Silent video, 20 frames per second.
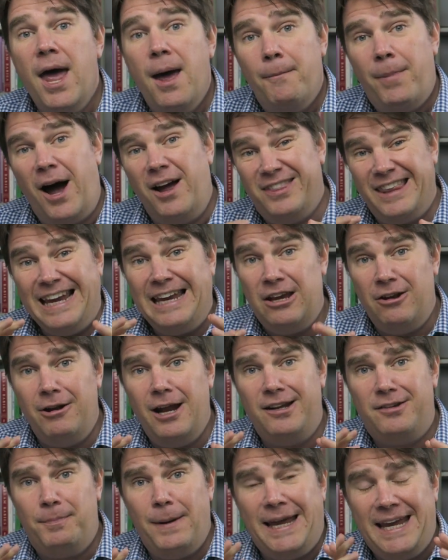But I think you
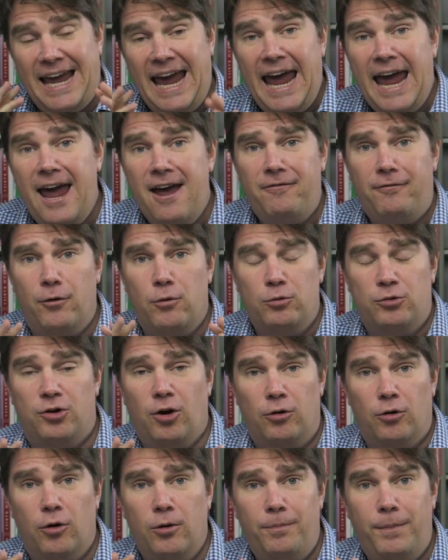need to be careful,
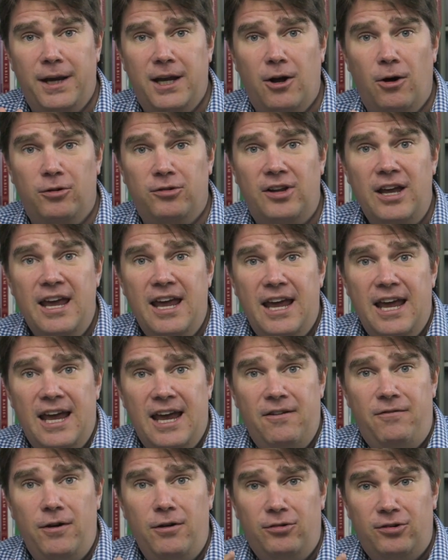Donald, because
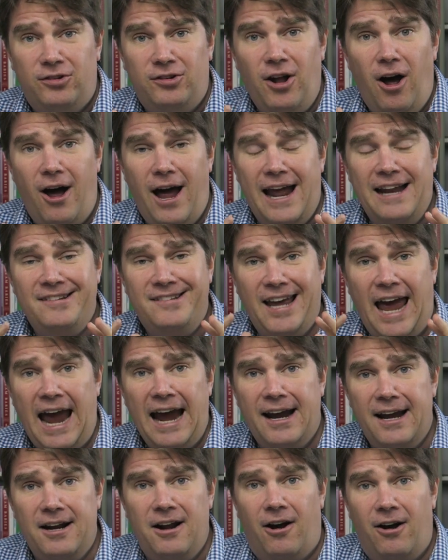if you start
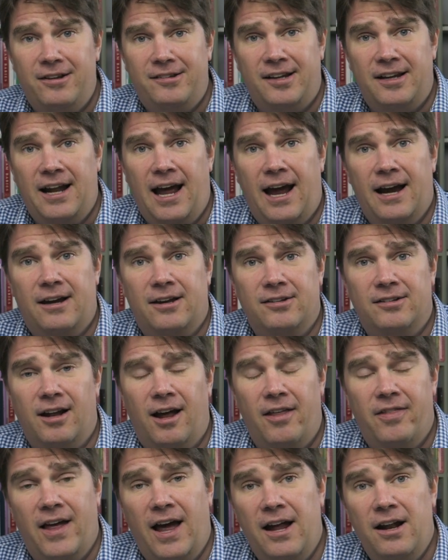antagonising hackers
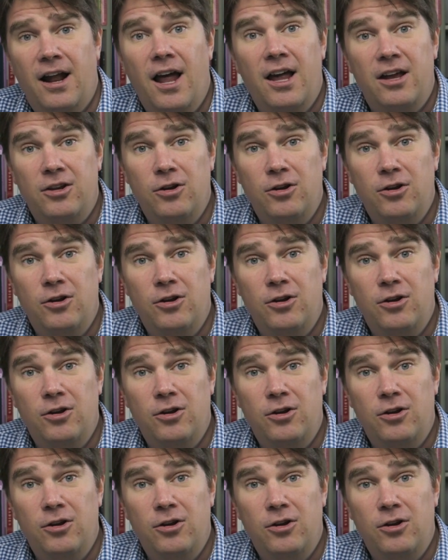like that,